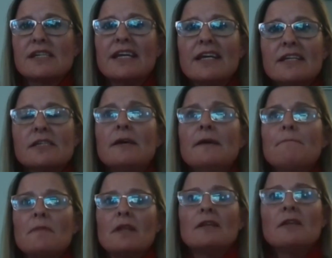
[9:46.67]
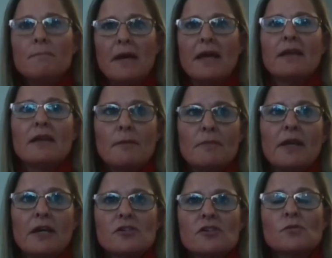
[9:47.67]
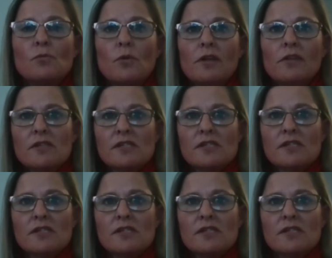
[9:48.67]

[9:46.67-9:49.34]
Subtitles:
Let the banking applications with this